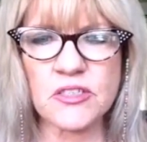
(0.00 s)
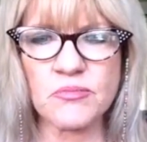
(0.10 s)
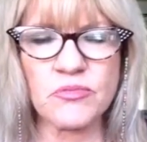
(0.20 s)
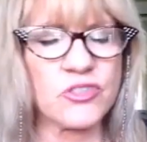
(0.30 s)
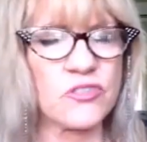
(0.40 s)

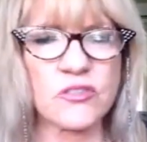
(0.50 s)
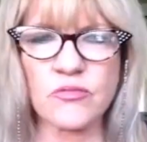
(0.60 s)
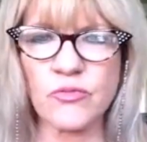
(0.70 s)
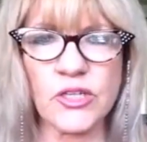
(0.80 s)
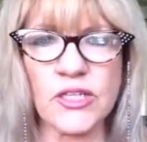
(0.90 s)
I'm just
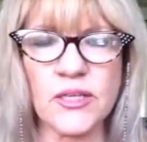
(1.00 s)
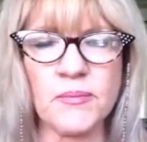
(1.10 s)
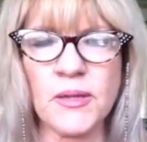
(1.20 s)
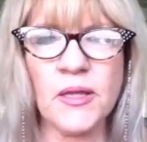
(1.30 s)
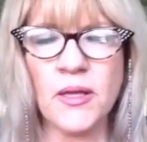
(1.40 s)

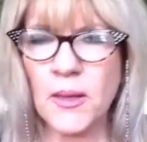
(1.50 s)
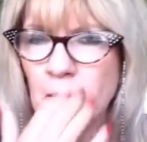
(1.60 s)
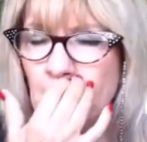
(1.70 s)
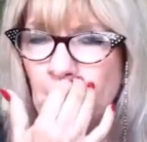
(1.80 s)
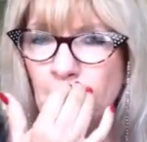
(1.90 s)
really,
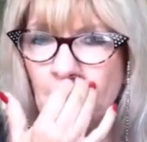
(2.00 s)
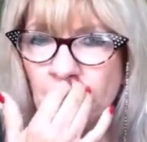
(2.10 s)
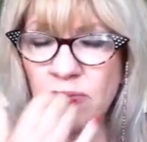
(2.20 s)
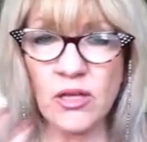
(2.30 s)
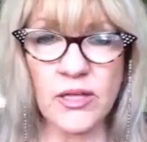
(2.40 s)
you know,
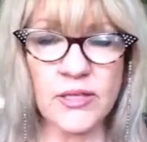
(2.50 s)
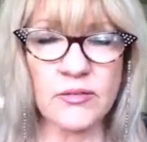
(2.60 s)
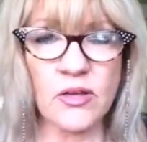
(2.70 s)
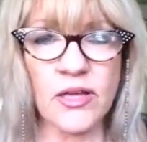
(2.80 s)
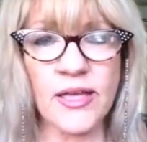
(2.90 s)

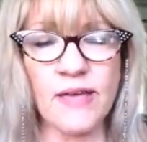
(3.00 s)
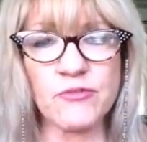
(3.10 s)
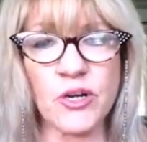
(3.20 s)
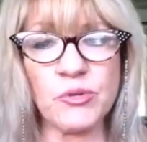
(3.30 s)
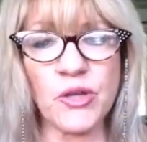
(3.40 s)
I
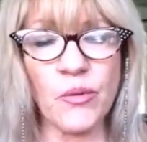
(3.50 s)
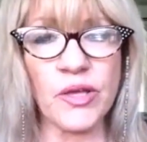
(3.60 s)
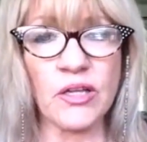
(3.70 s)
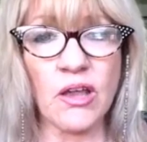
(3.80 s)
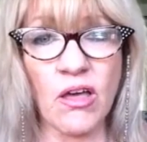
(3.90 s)
have trouble
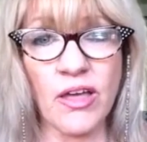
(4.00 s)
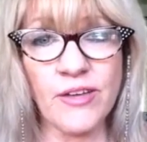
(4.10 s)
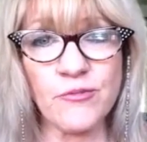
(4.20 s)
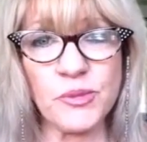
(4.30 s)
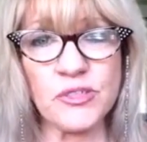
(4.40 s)
going
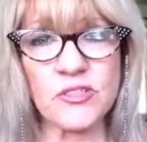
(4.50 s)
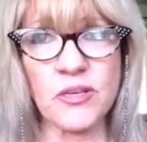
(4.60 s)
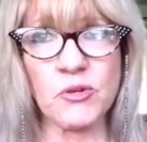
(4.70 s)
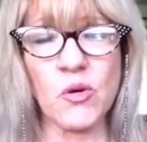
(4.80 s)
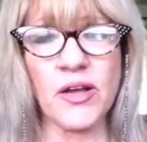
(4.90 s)
live because
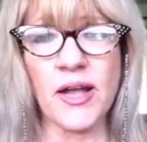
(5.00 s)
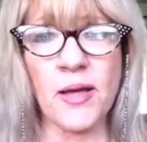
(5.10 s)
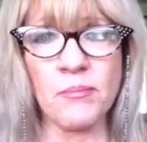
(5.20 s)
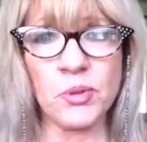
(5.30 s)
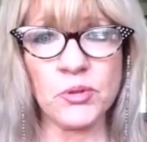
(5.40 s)
I'm quite
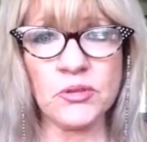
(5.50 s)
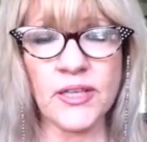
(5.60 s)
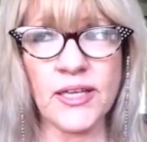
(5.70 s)
humble,